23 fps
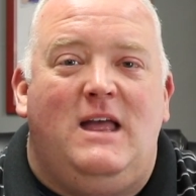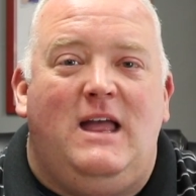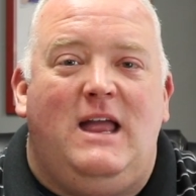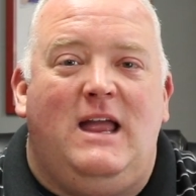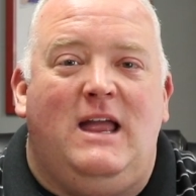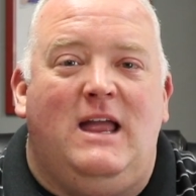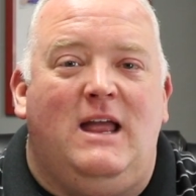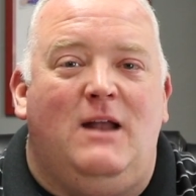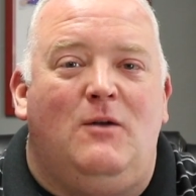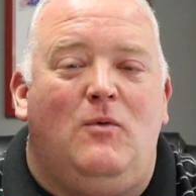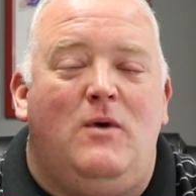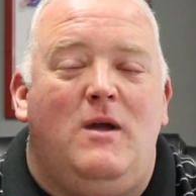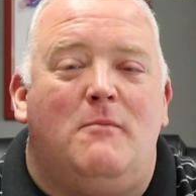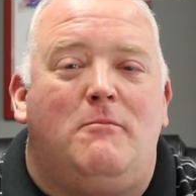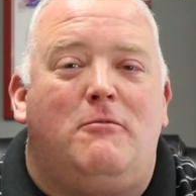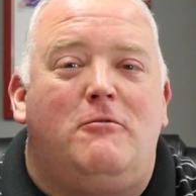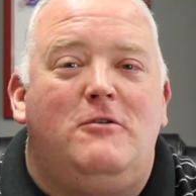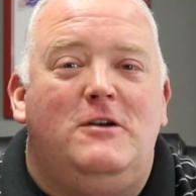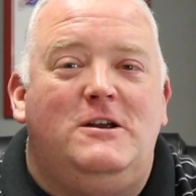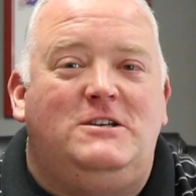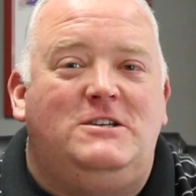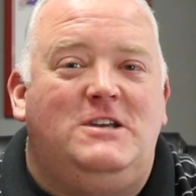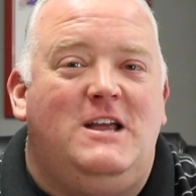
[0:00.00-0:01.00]
And we
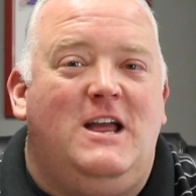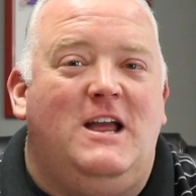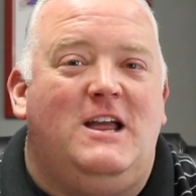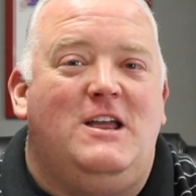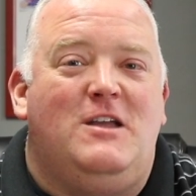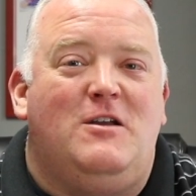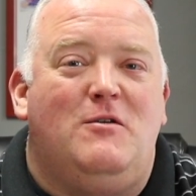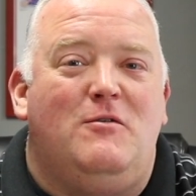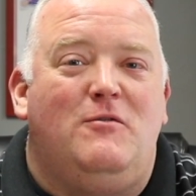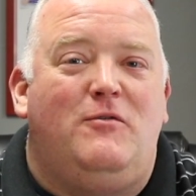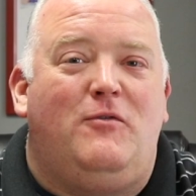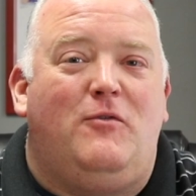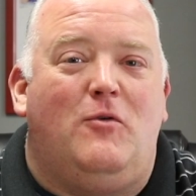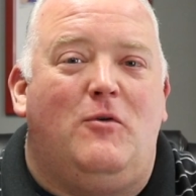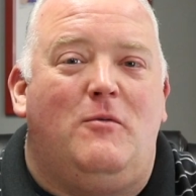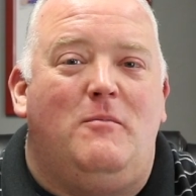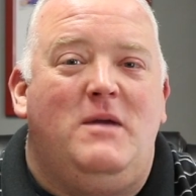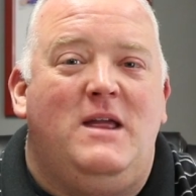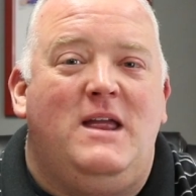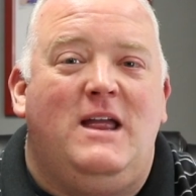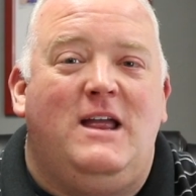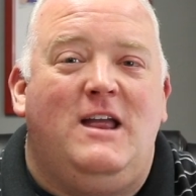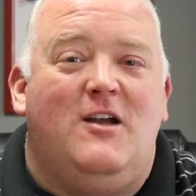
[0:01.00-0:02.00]
appreciate you for
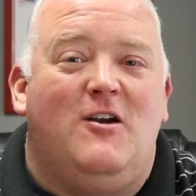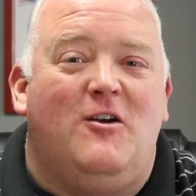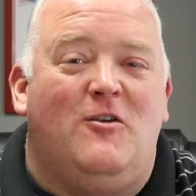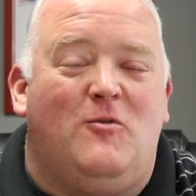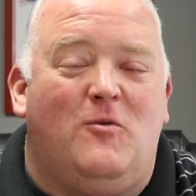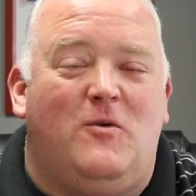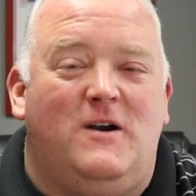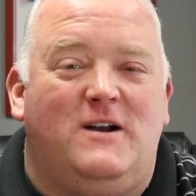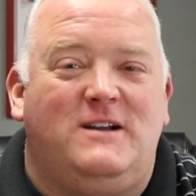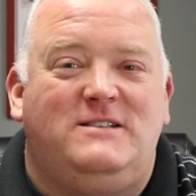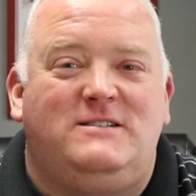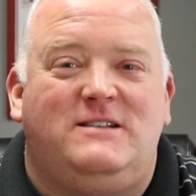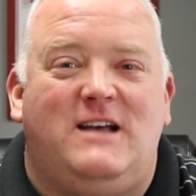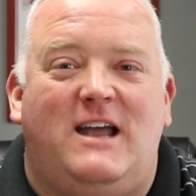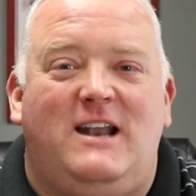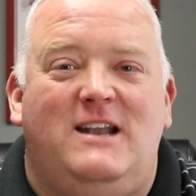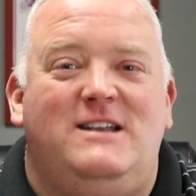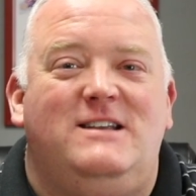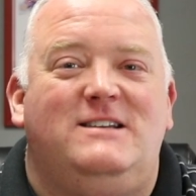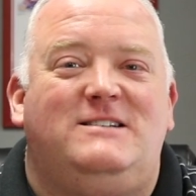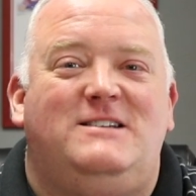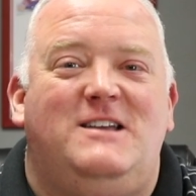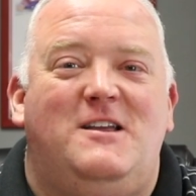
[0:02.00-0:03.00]
being here, and we're
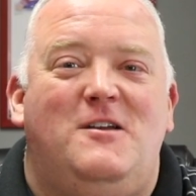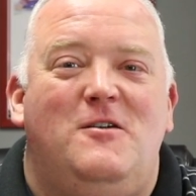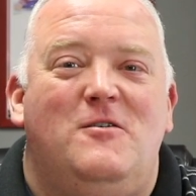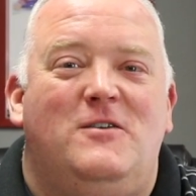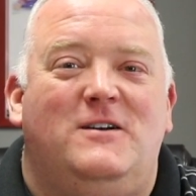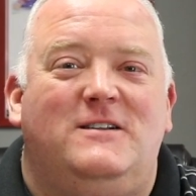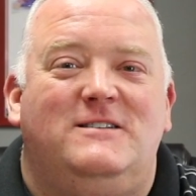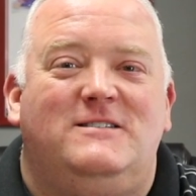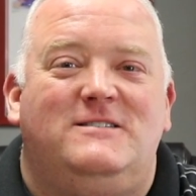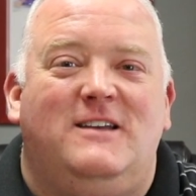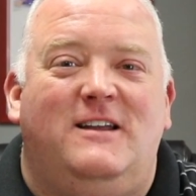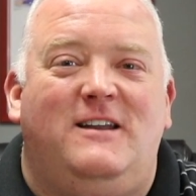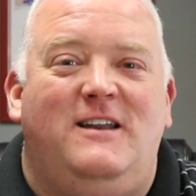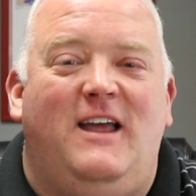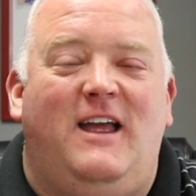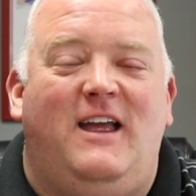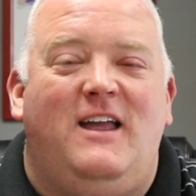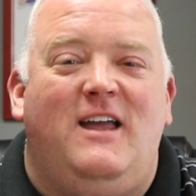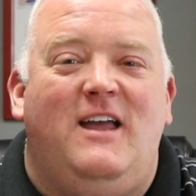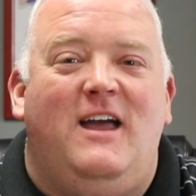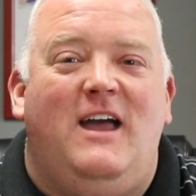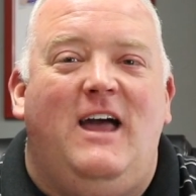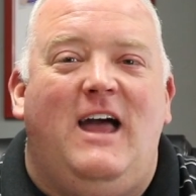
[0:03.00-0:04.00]
excited to see you on
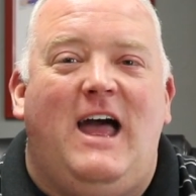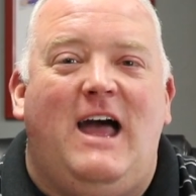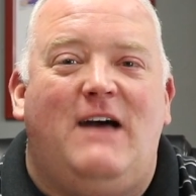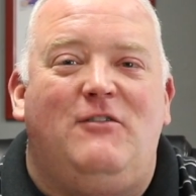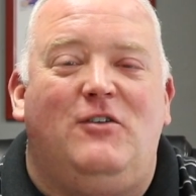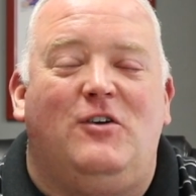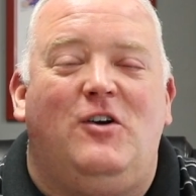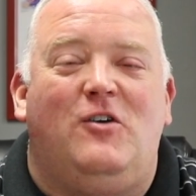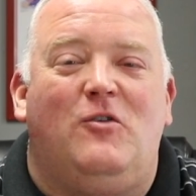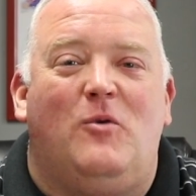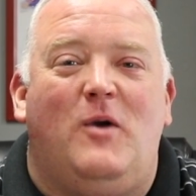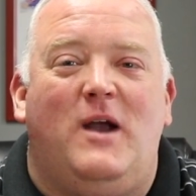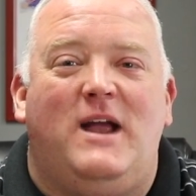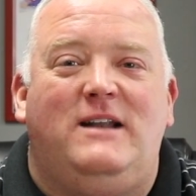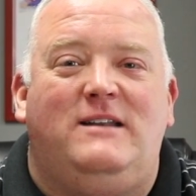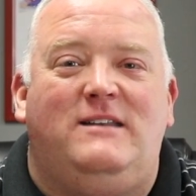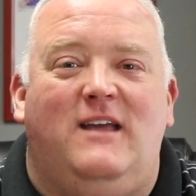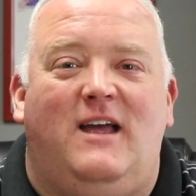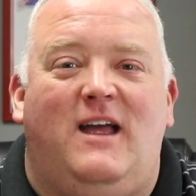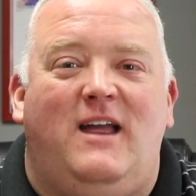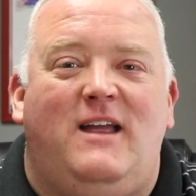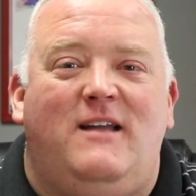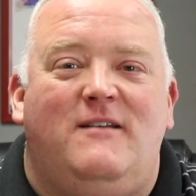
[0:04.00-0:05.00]
Sunday. Have a great
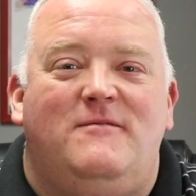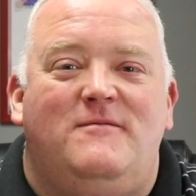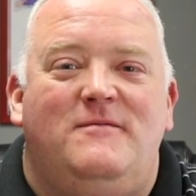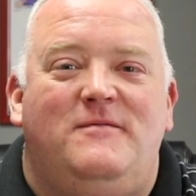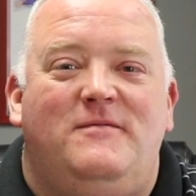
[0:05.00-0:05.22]
day.